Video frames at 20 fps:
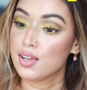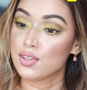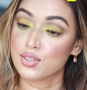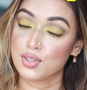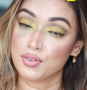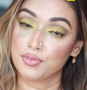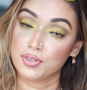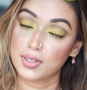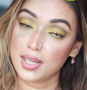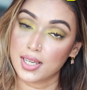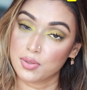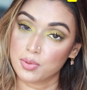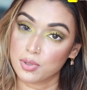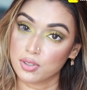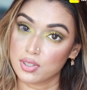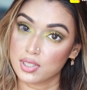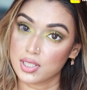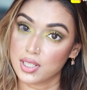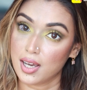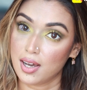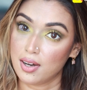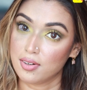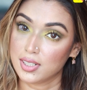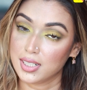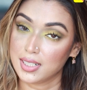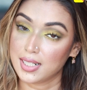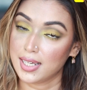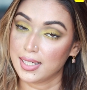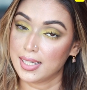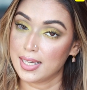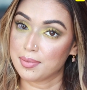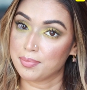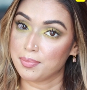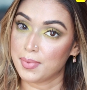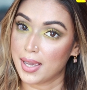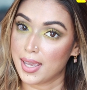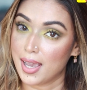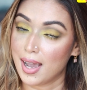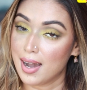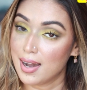So if you guys want to see how did I get
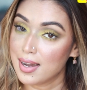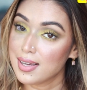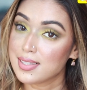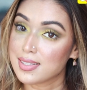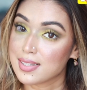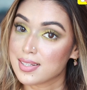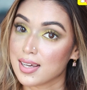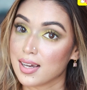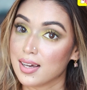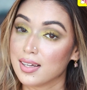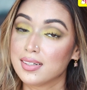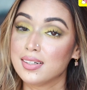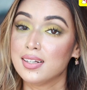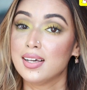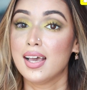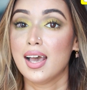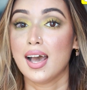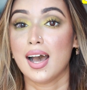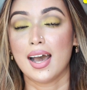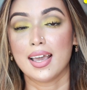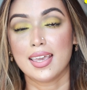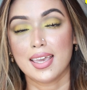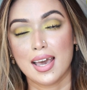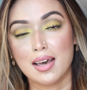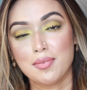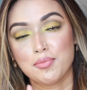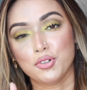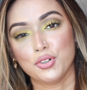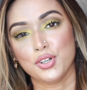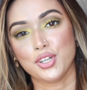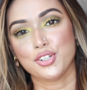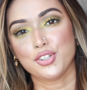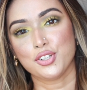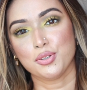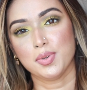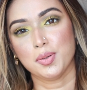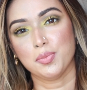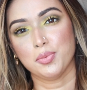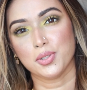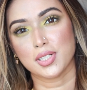my eyes done, I am going to
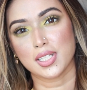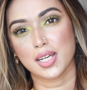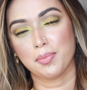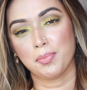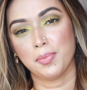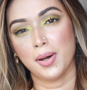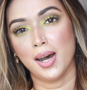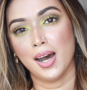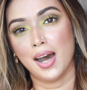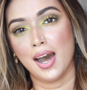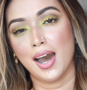be put up a